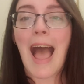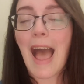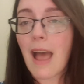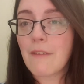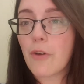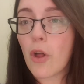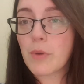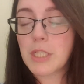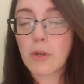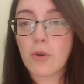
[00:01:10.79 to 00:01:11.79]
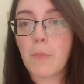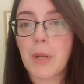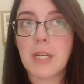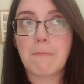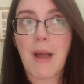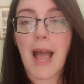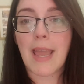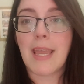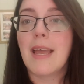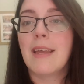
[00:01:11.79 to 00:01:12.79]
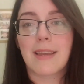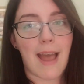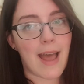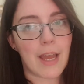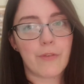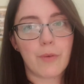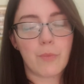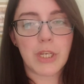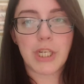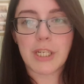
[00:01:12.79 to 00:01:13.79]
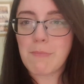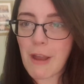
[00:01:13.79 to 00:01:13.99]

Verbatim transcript: I have already opened my card from Richard,